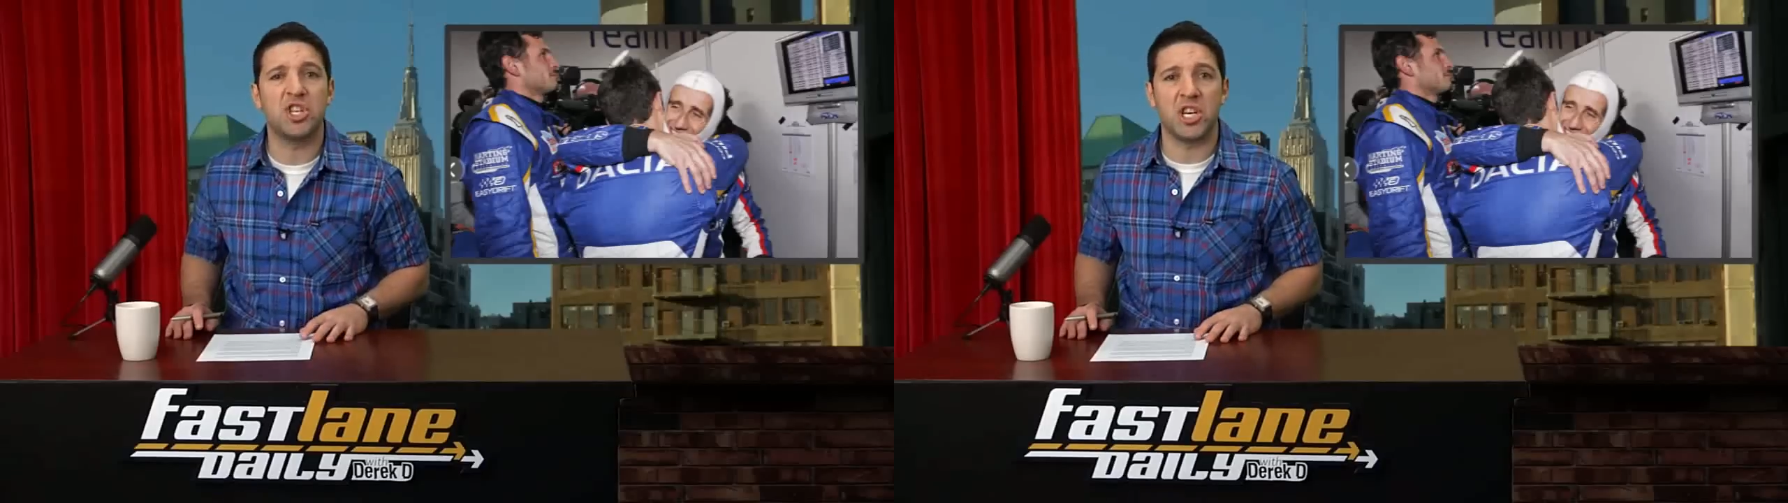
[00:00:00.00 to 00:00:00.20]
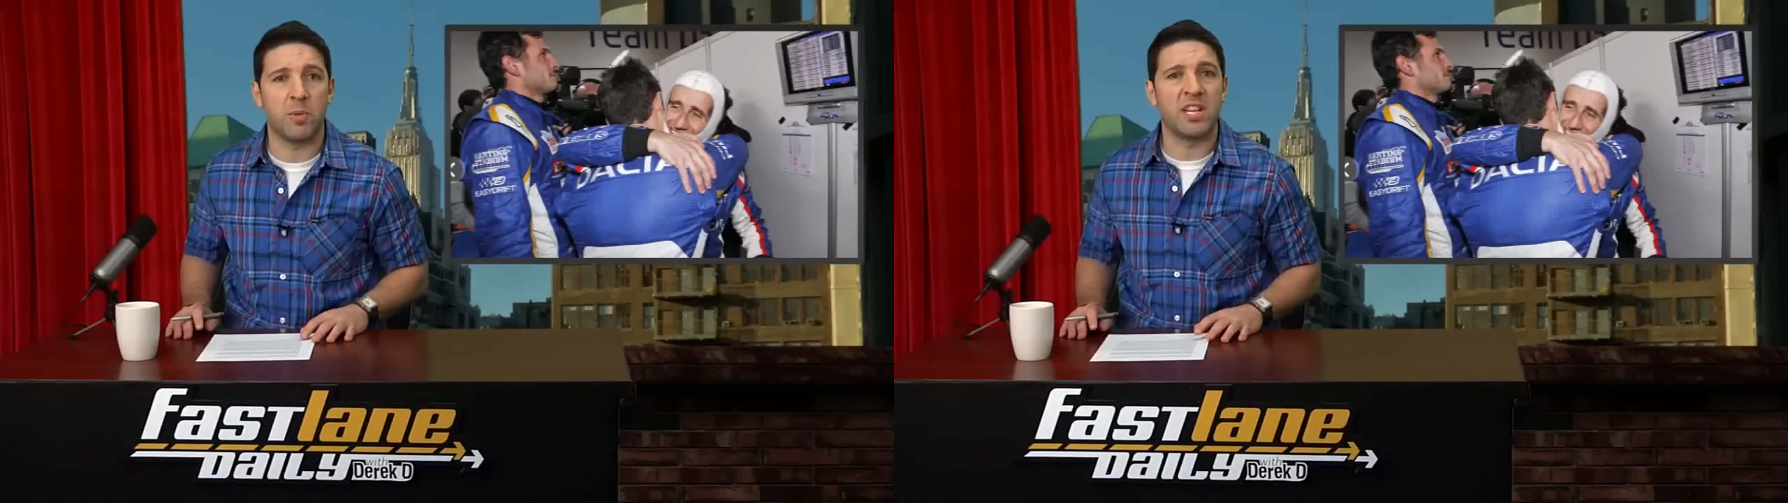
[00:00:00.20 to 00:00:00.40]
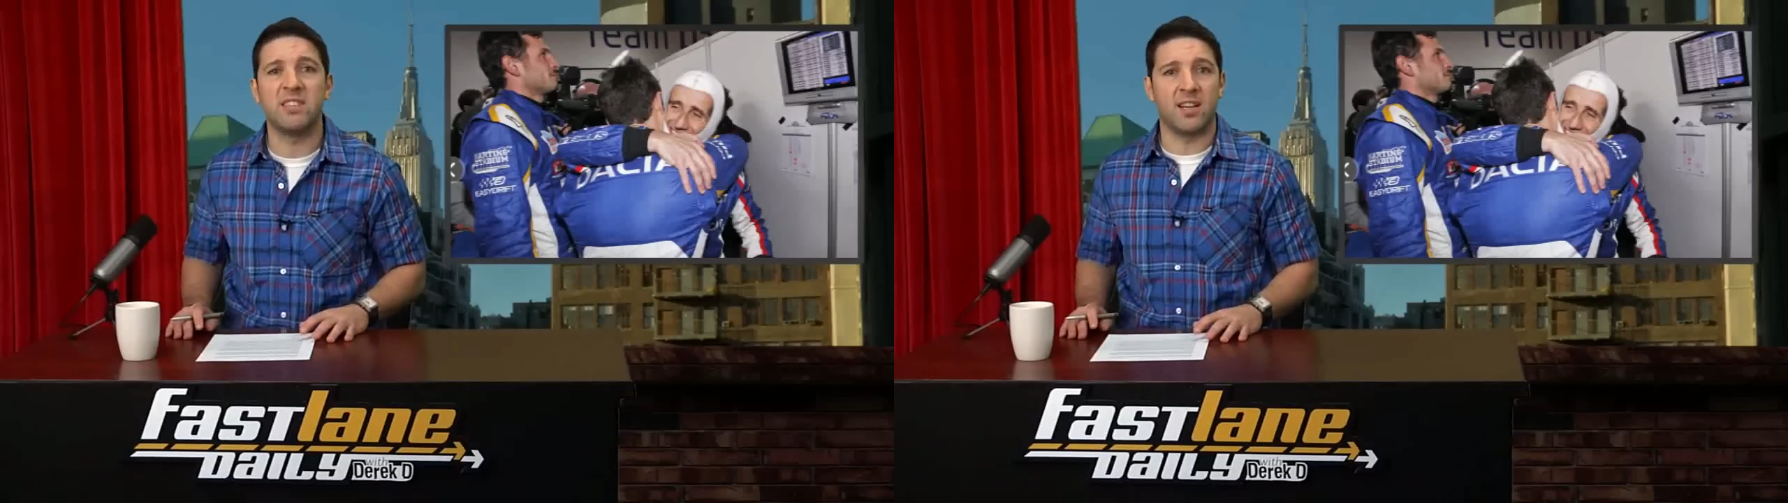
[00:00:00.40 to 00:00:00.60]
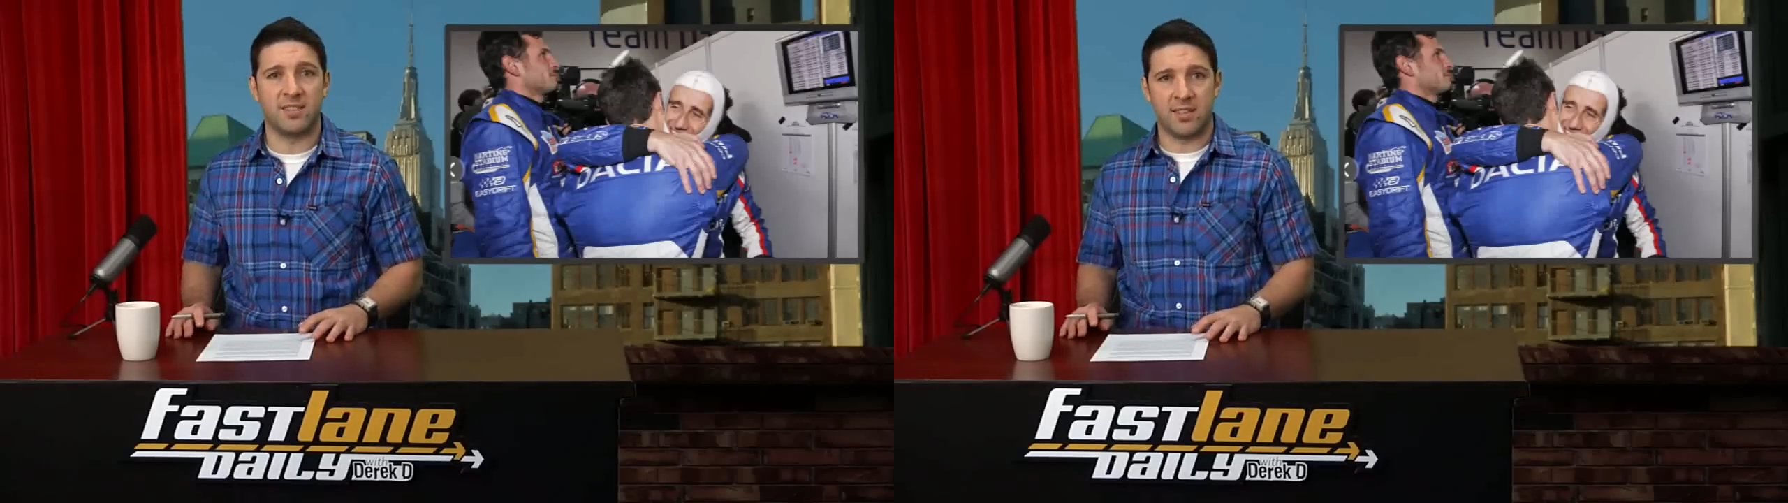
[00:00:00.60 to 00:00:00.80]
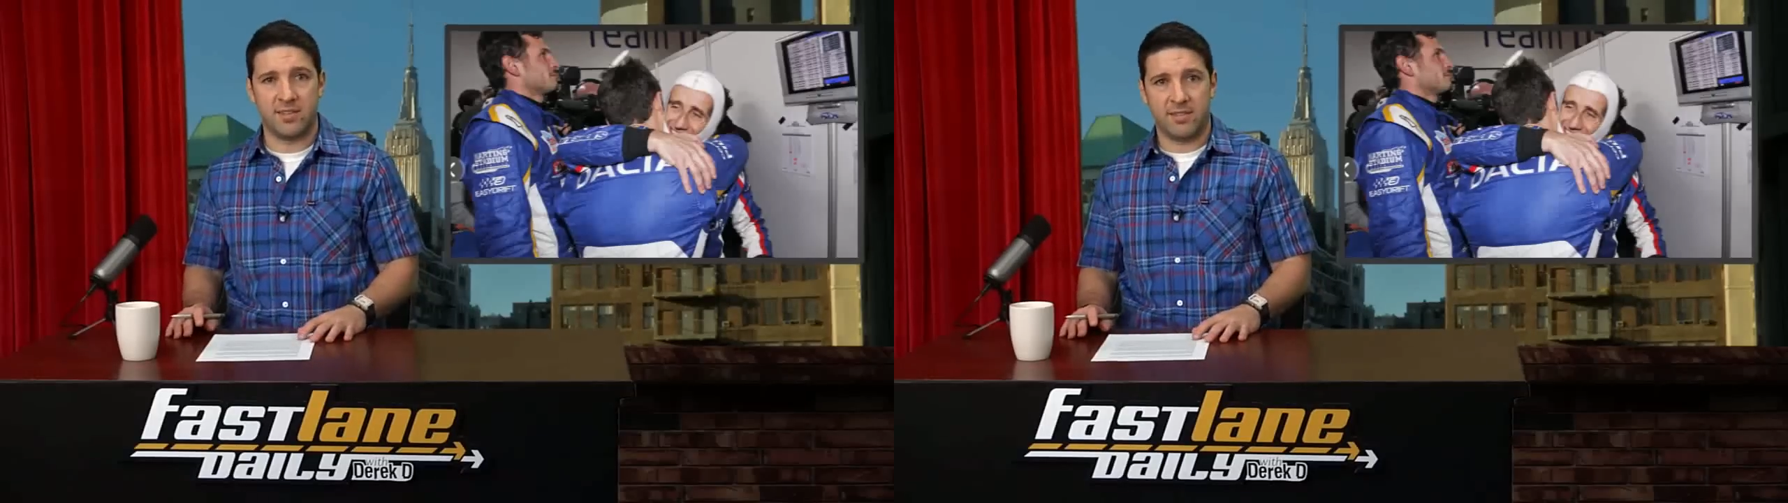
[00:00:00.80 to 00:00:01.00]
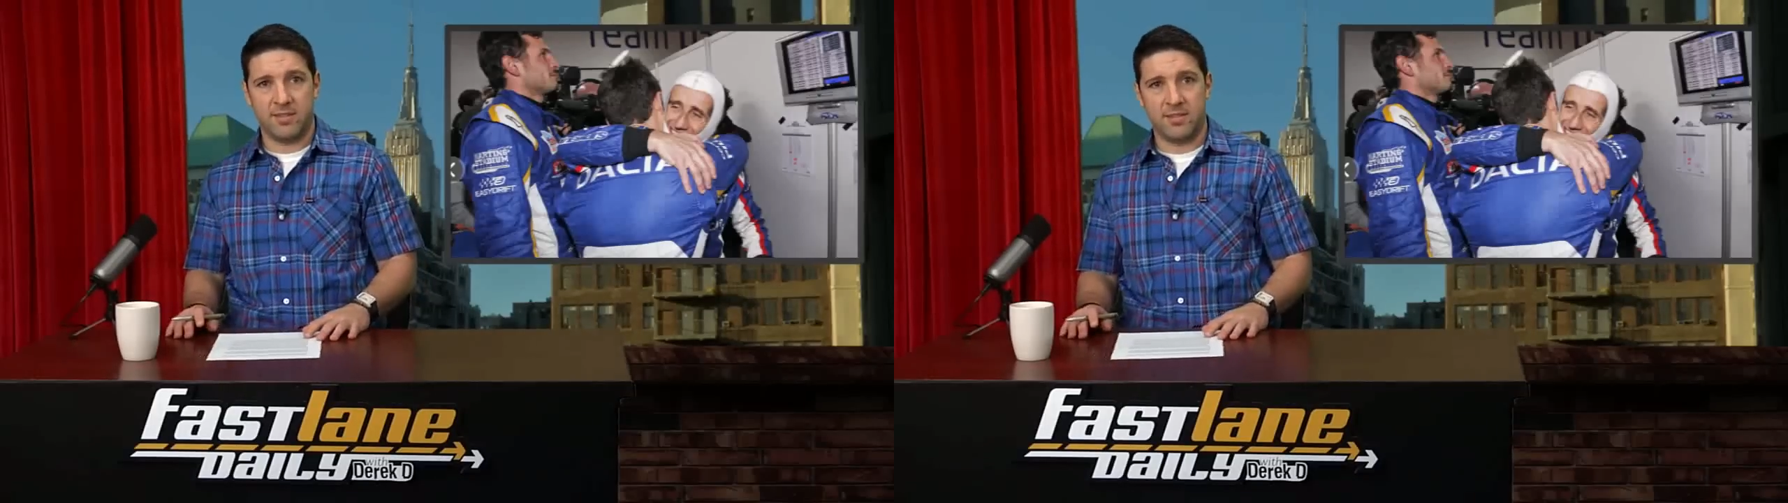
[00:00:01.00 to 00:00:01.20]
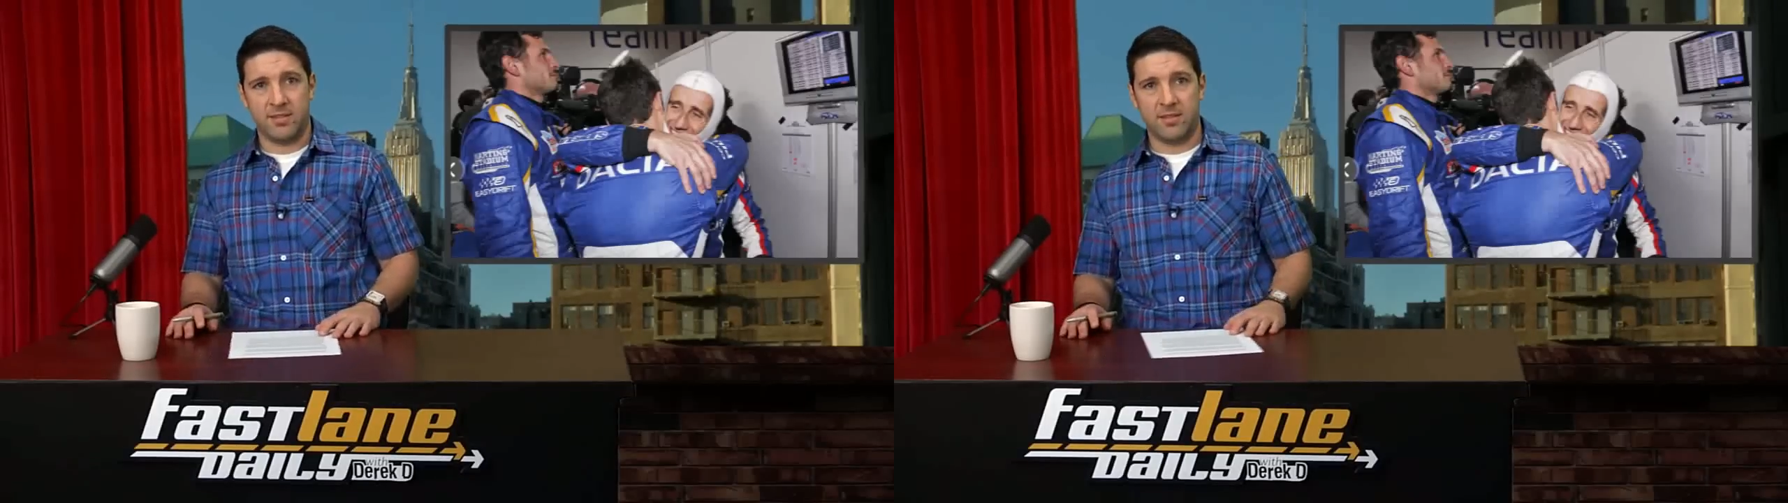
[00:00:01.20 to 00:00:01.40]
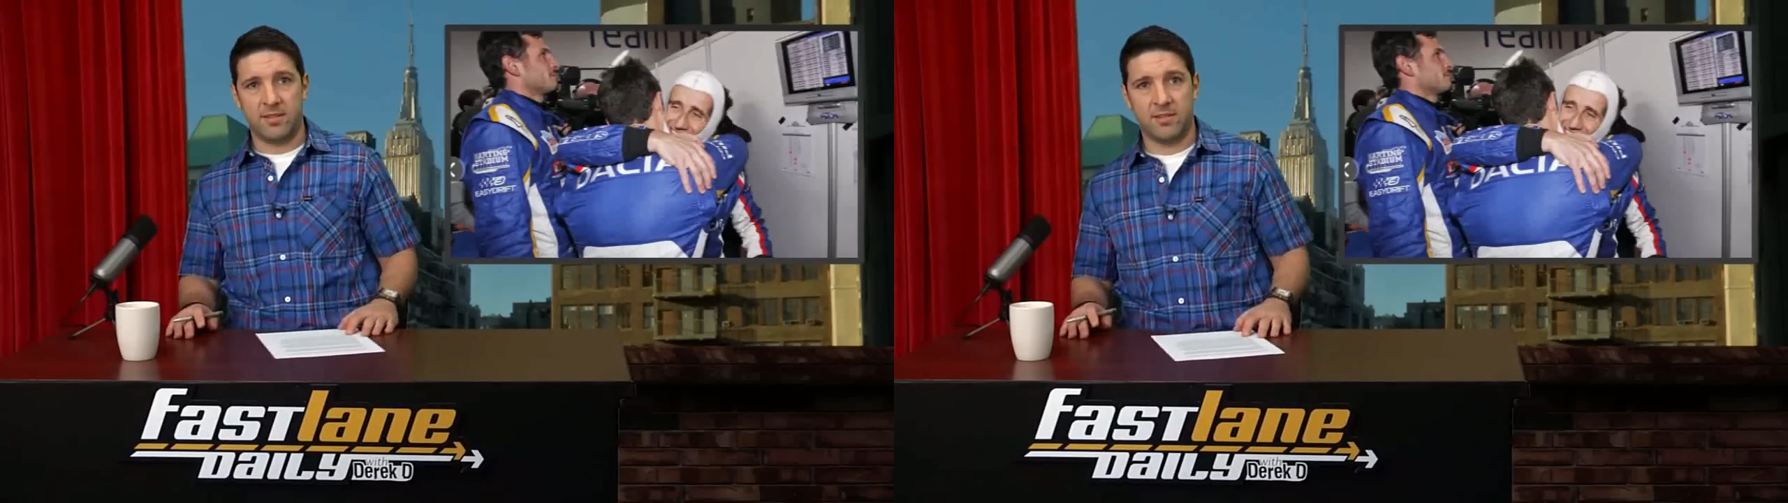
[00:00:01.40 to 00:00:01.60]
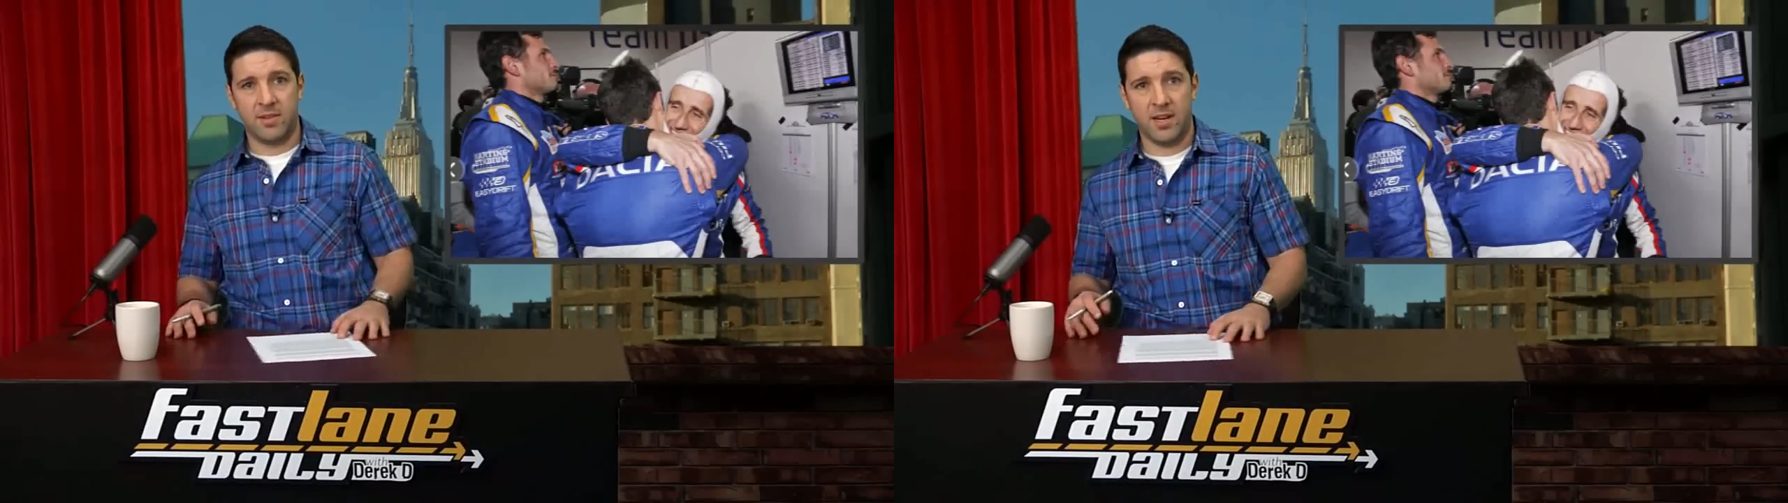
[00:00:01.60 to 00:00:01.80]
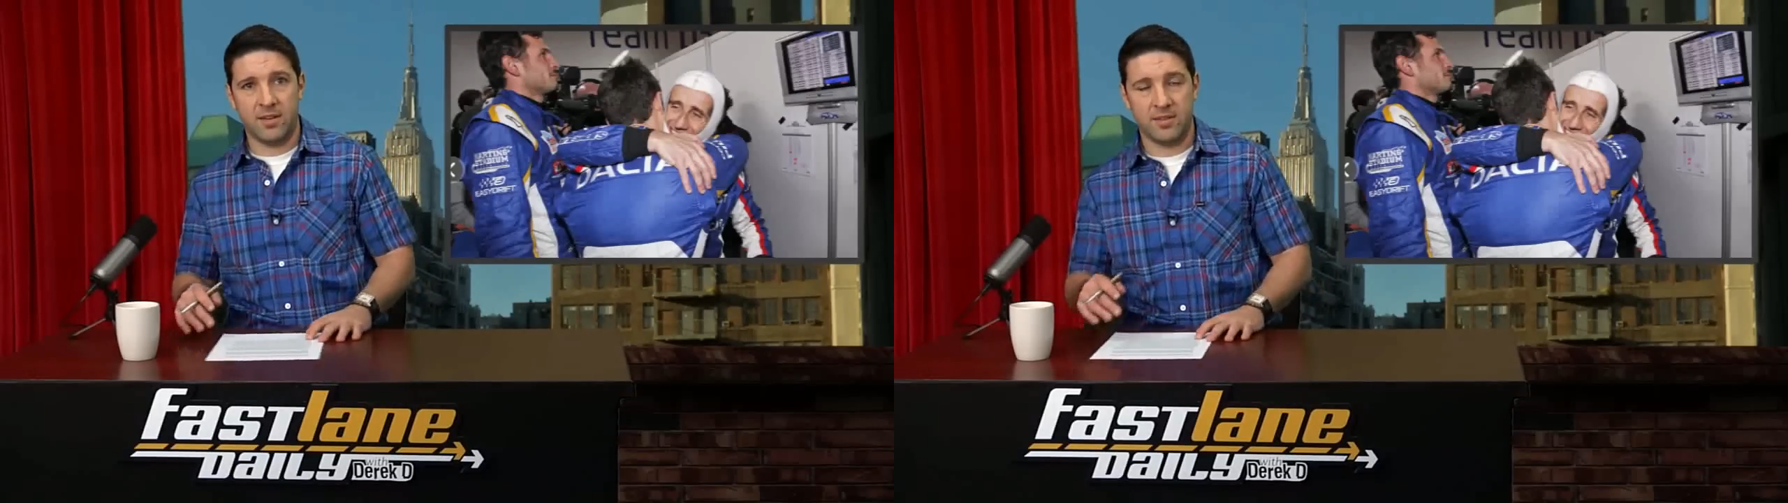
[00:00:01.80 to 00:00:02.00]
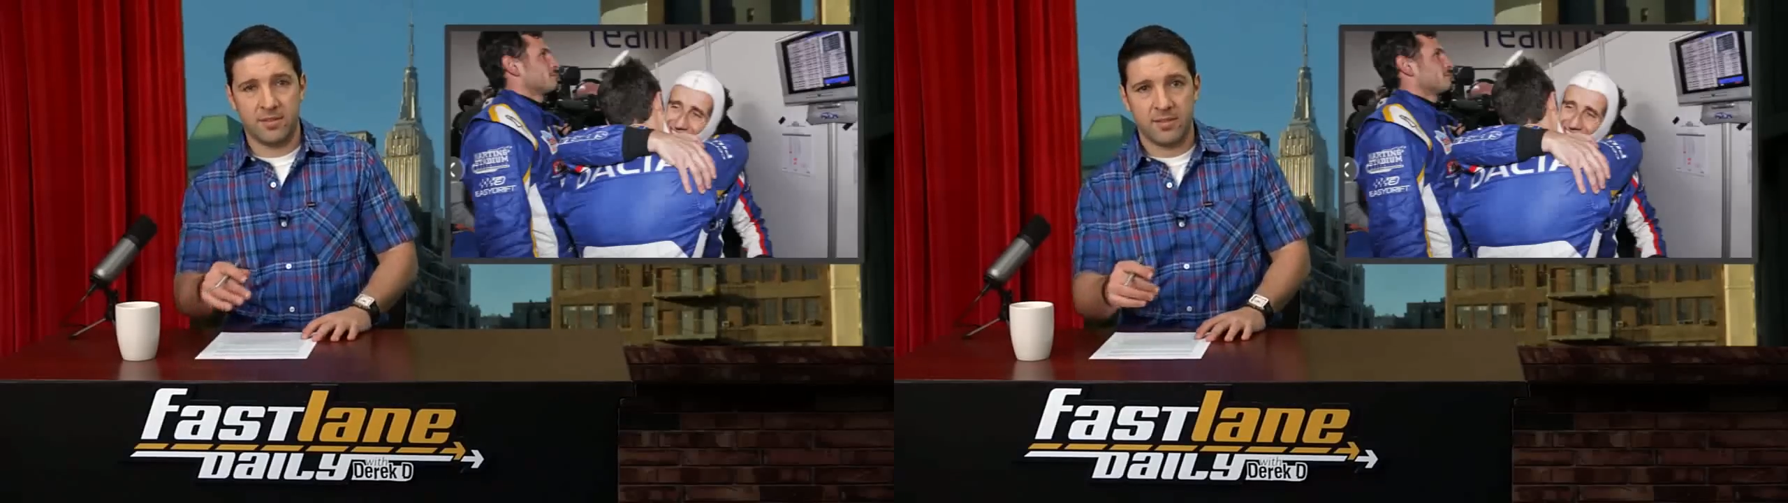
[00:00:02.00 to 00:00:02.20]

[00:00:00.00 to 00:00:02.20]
G when he does it. Right?